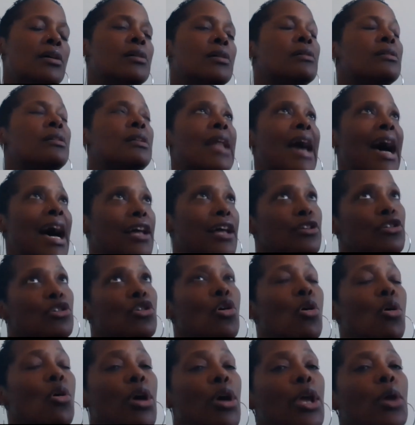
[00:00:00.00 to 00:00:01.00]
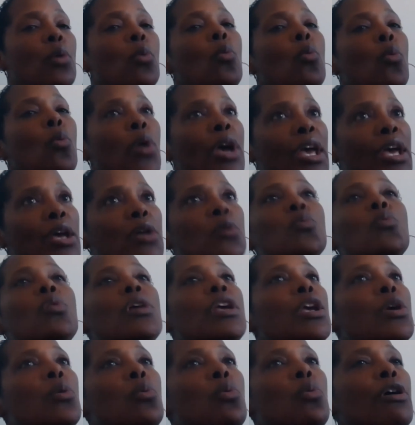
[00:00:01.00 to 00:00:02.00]
not knowing when
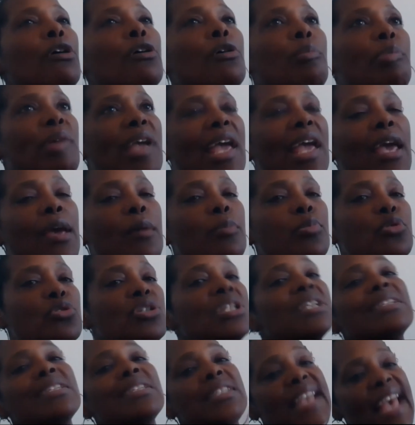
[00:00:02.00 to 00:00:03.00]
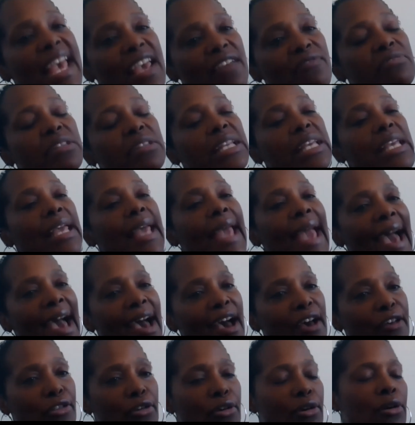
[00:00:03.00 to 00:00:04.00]
we will be able to safely
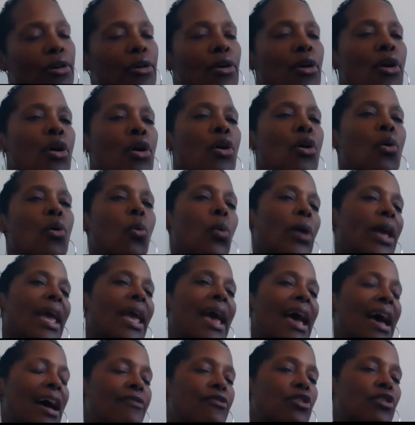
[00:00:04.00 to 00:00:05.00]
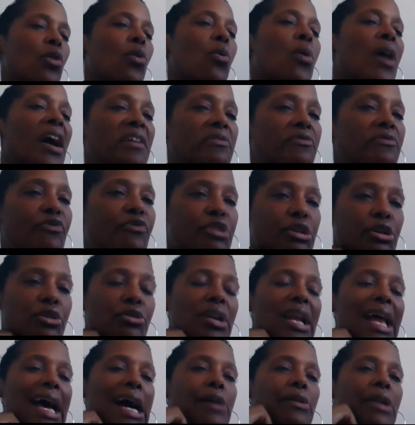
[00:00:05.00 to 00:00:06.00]
gather. We haven't quite figured
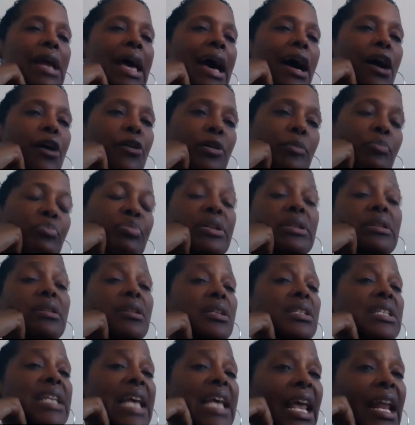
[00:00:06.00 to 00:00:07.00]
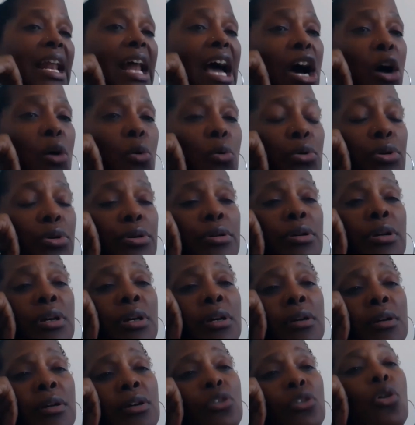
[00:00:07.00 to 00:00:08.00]
out how to put this 8-hour
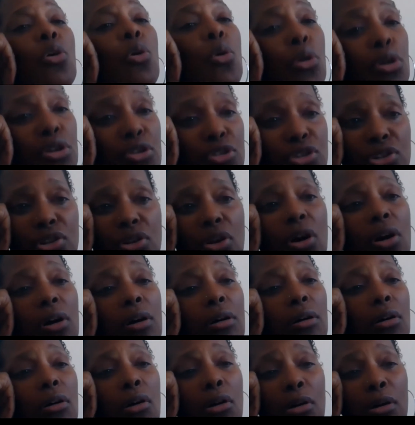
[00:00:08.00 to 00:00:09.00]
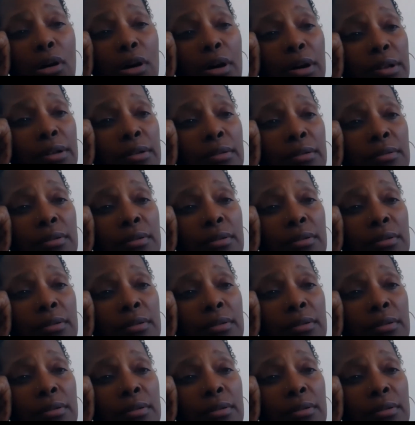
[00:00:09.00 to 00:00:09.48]
course on